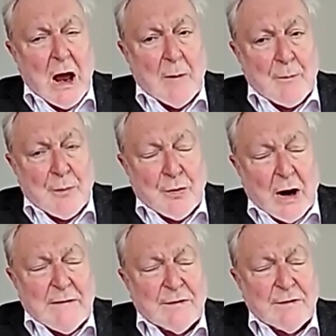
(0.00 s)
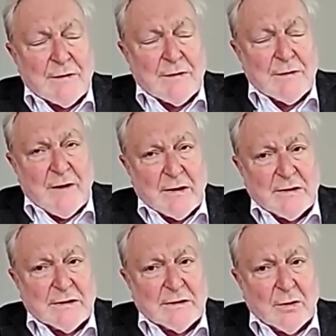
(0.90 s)
a privately
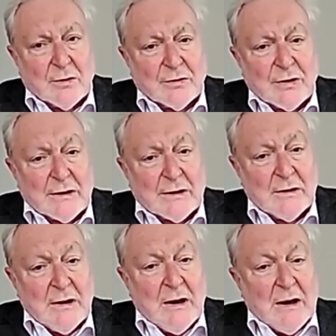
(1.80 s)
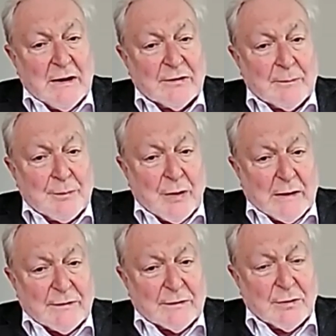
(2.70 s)
funded contract is a
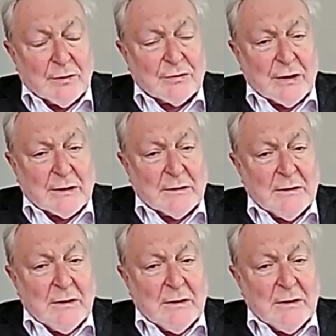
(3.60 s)
private contract